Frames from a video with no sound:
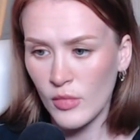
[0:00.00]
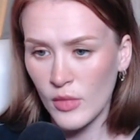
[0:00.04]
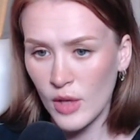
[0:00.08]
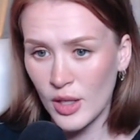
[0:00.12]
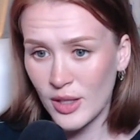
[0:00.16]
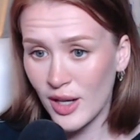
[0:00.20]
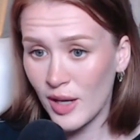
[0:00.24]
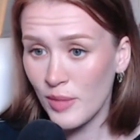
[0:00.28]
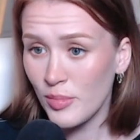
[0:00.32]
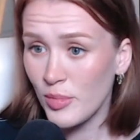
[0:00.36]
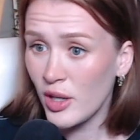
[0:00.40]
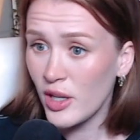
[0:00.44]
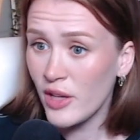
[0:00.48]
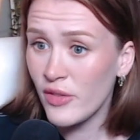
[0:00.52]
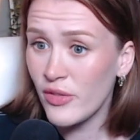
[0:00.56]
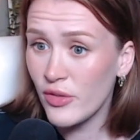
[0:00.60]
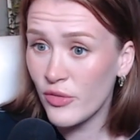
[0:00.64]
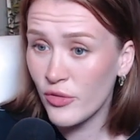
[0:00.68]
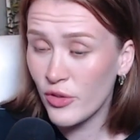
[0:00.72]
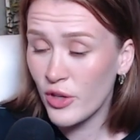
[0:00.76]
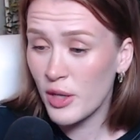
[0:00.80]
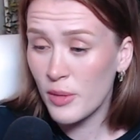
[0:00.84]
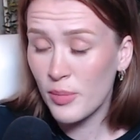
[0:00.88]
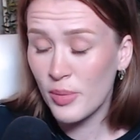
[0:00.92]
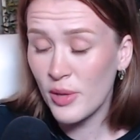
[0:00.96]
And I'm not even
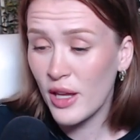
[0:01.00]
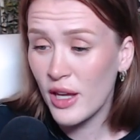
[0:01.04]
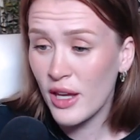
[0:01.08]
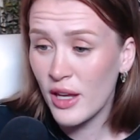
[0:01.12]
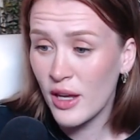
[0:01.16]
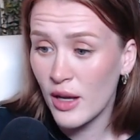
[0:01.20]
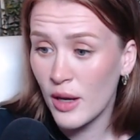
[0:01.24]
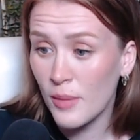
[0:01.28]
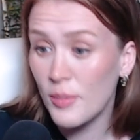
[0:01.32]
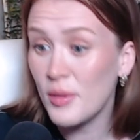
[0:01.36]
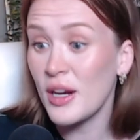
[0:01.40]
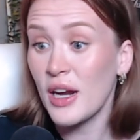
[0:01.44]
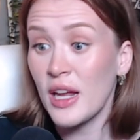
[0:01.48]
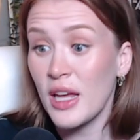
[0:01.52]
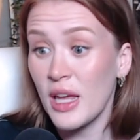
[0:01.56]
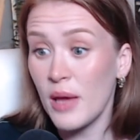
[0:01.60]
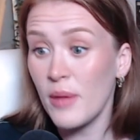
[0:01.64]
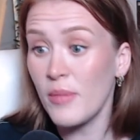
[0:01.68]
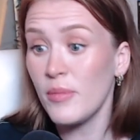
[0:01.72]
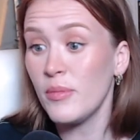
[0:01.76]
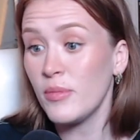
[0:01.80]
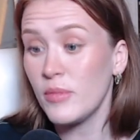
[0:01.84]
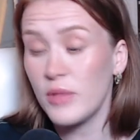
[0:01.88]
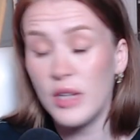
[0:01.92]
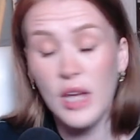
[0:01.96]
free to play. I mean, I am.
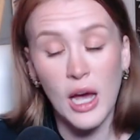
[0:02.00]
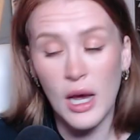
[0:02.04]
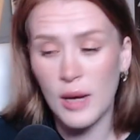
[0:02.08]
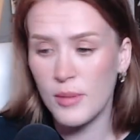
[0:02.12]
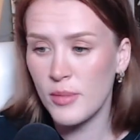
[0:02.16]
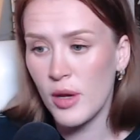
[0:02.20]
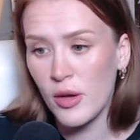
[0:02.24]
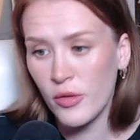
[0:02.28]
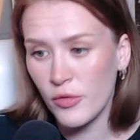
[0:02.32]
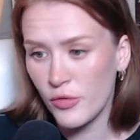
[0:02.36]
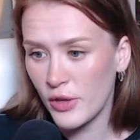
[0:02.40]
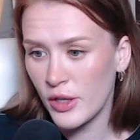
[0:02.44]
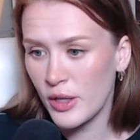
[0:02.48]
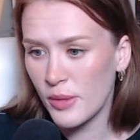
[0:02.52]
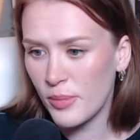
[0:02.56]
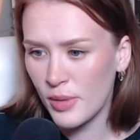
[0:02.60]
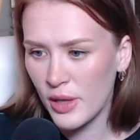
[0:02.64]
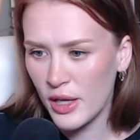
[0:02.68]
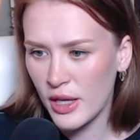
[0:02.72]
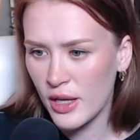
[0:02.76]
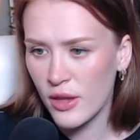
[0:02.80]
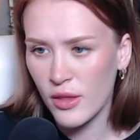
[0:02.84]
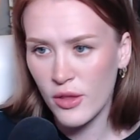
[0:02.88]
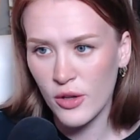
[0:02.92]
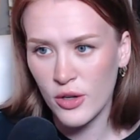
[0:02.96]
Yeah, I'm not free to
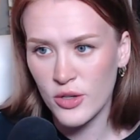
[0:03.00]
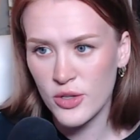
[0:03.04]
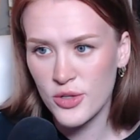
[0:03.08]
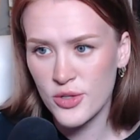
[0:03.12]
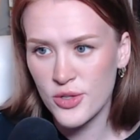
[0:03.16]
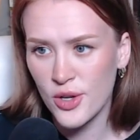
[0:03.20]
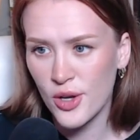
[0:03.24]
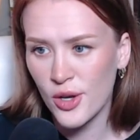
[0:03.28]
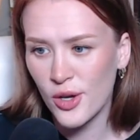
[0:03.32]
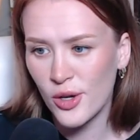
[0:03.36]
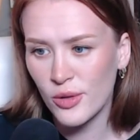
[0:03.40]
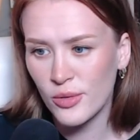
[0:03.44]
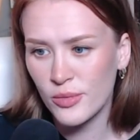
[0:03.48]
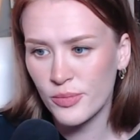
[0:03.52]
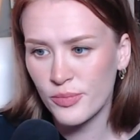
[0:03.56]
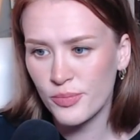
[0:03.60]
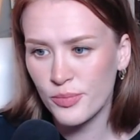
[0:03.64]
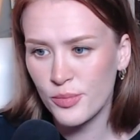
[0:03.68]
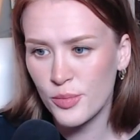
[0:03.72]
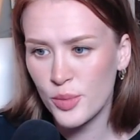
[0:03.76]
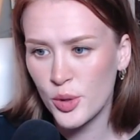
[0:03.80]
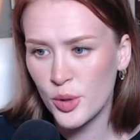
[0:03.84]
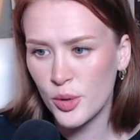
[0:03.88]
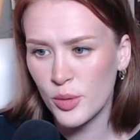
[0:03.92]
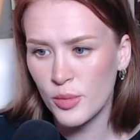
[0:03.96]
play either. So,
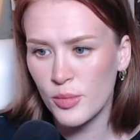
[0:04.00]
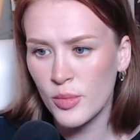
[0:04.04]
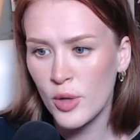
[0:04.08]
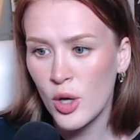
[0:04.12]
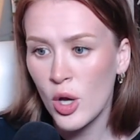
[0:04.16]
boom.